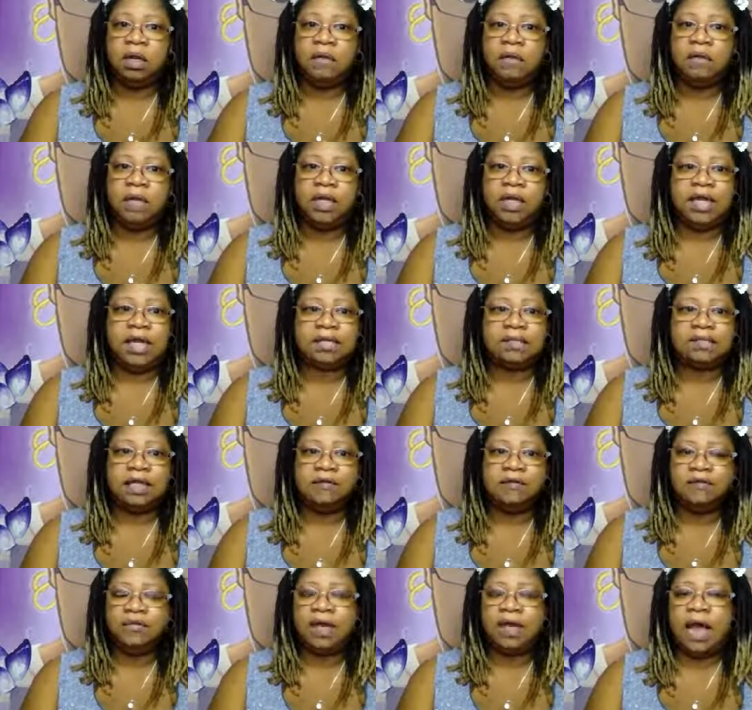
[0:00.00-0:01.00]
But yeah,
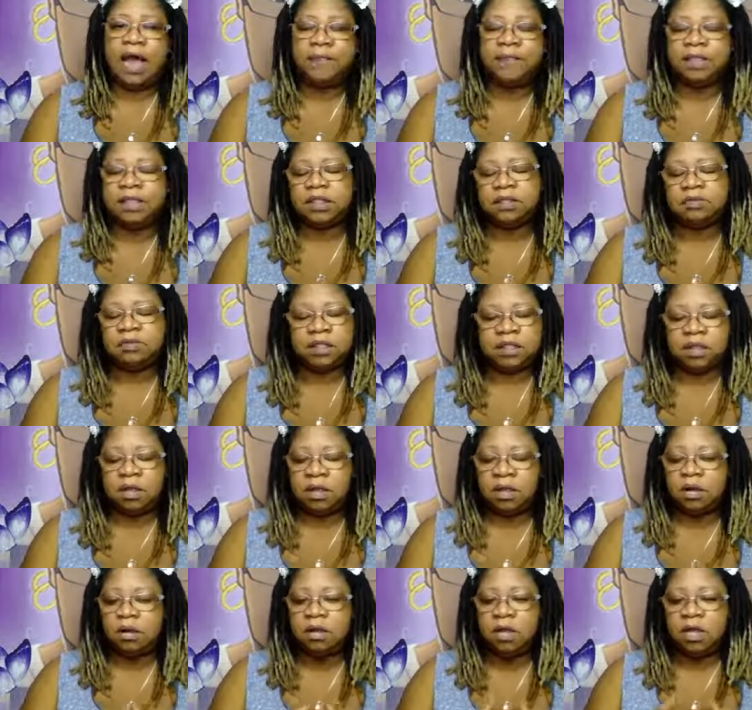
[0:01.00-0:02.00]
suffering happens to us
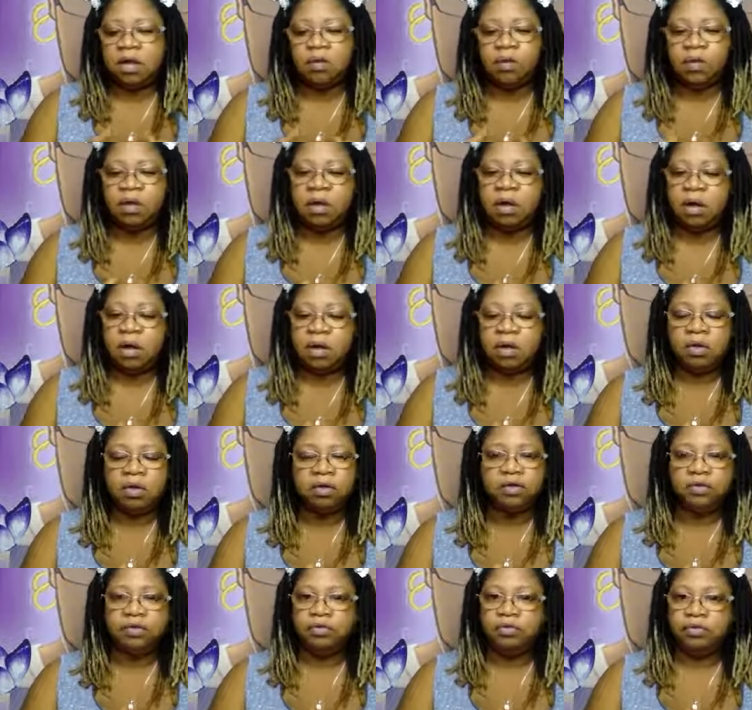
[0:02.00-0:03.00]
all. We all
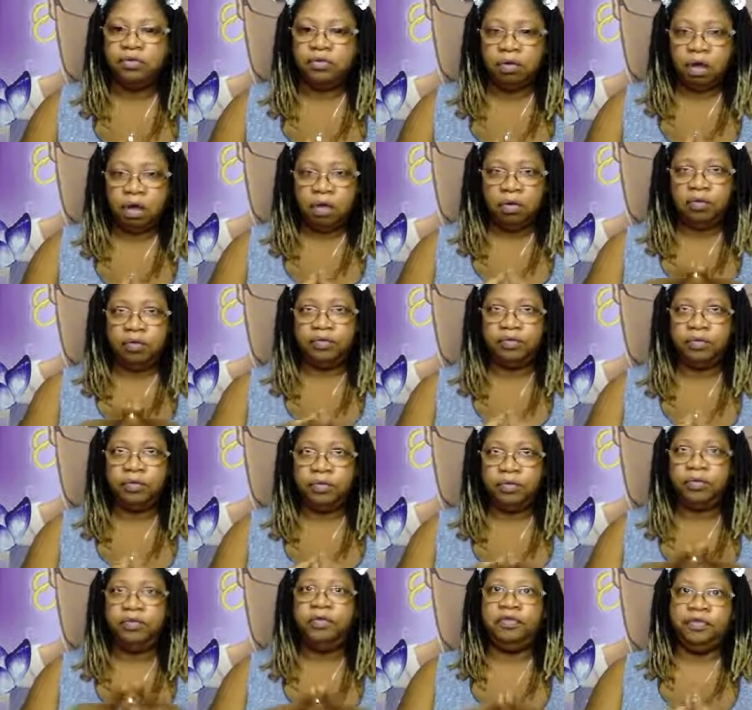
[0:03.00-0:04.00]
go
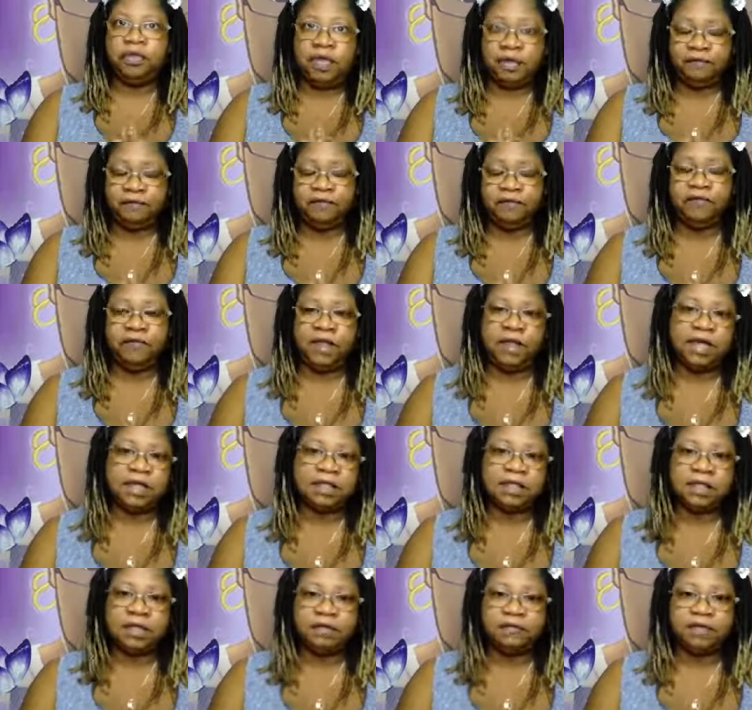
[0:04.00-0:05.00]
through different
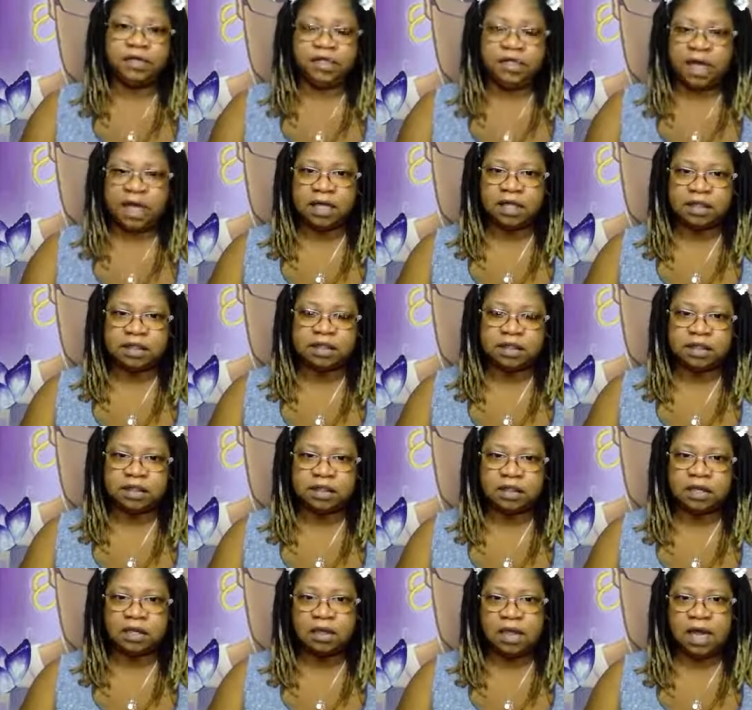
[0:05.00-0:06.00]
things and different challenges
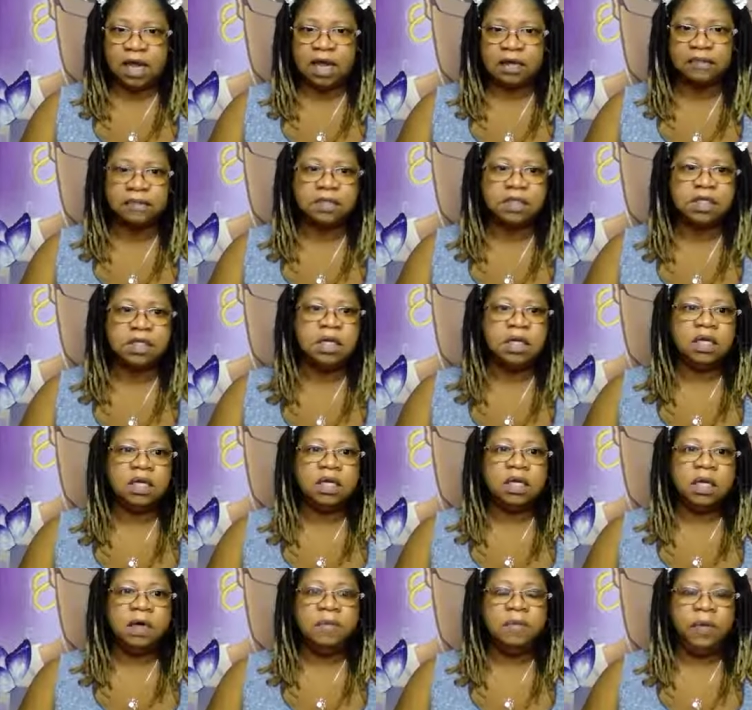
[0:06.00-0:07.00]
in our lives.
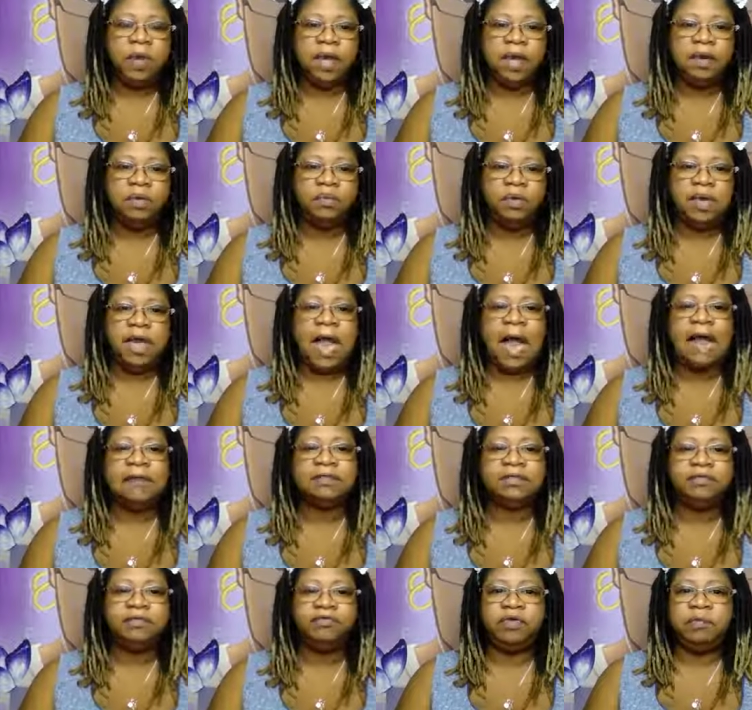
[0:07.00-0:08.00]
But we
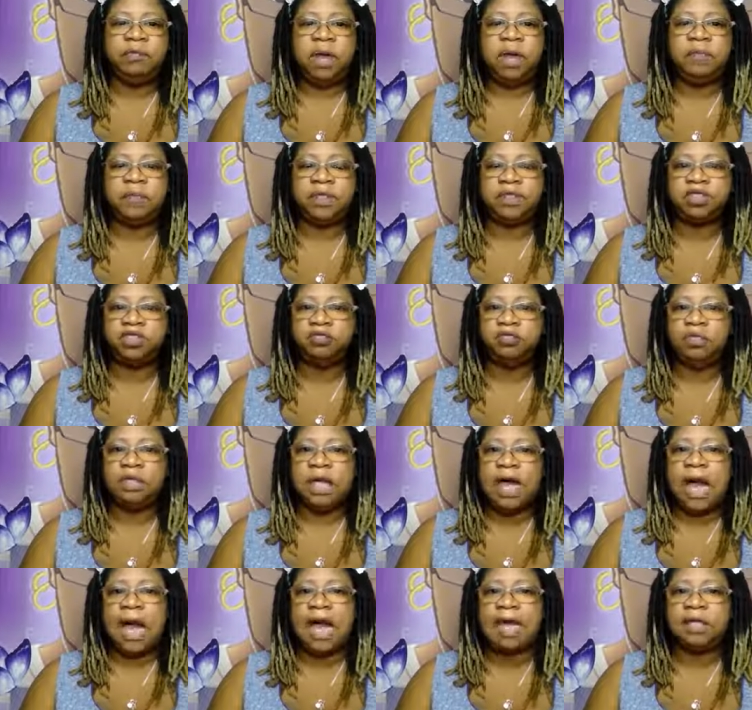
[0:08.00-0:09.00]
have to remember to
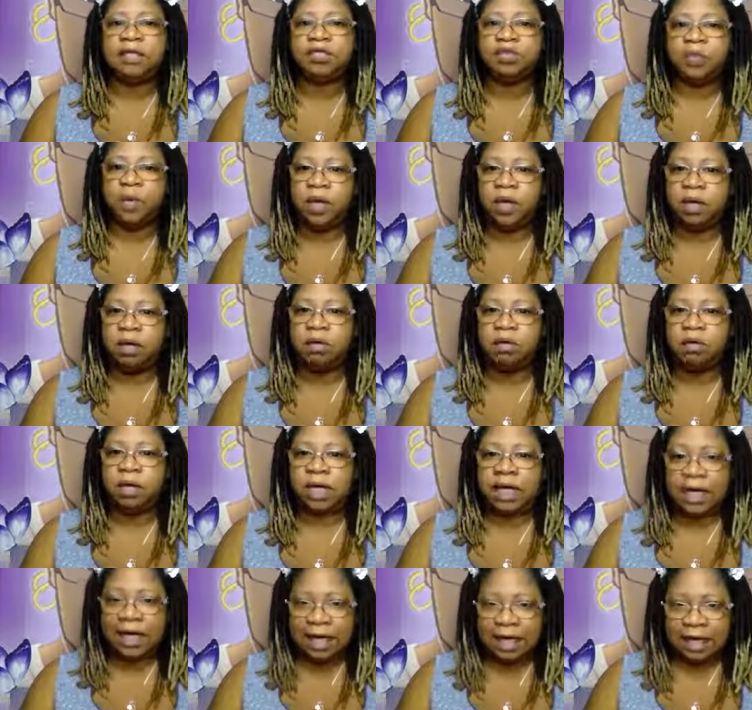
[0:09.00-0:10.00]
not dwell
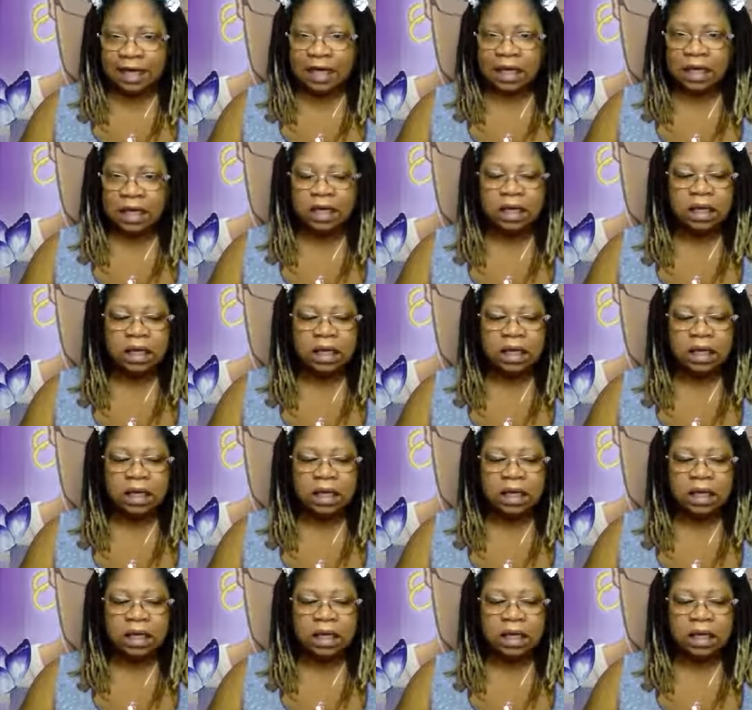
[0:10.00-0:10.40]
in it.